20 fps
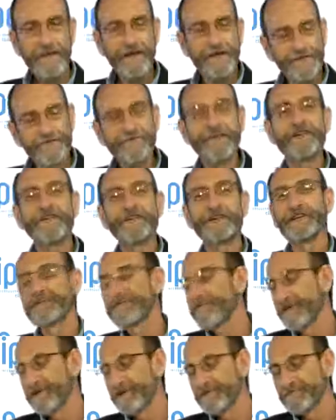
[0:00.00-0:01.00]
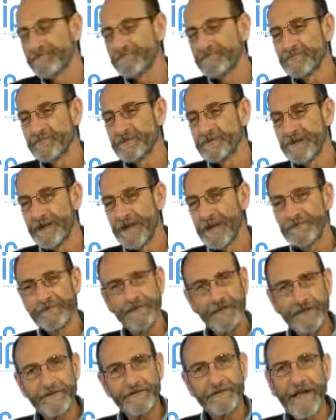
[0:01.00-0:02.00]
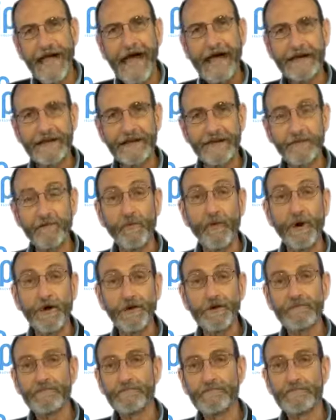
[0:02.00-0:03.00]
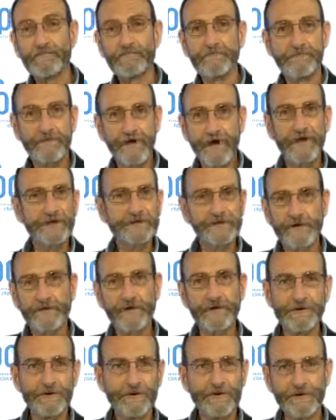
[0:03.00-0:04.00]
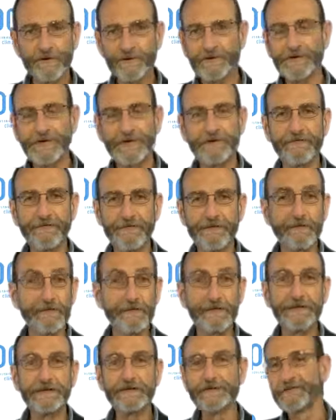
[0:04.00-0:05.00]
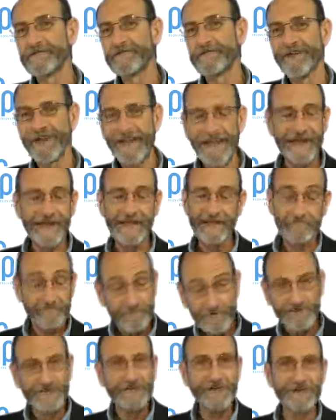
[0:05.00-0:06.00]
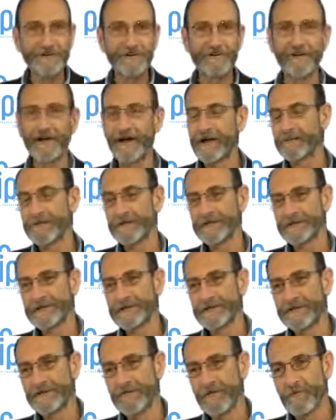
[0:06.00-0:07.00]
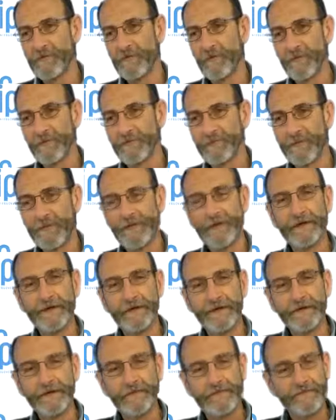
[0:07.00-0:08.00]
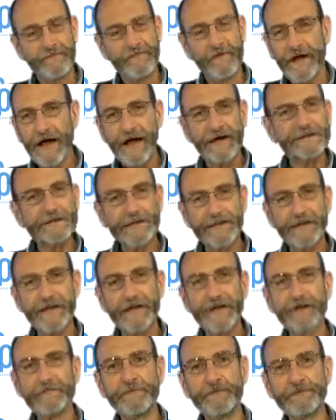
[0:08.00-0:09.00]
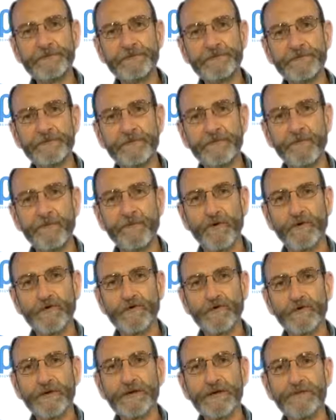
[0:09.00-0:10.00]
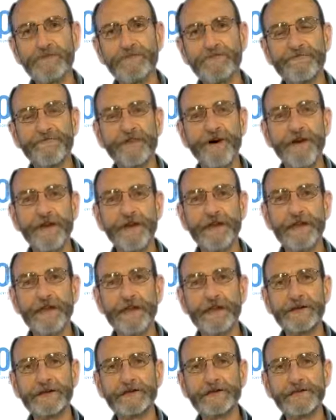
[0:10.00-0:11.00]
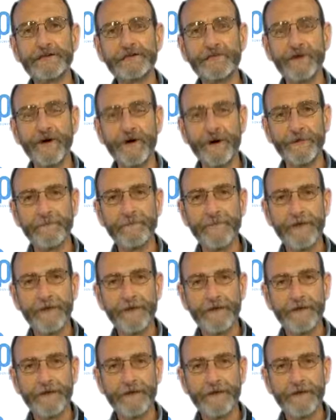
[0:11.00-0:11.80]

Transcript: It's very difficult to guess exactly what consequences we'll see from the release of any particular IPCC report. I see the IPCC reports really falling into uh,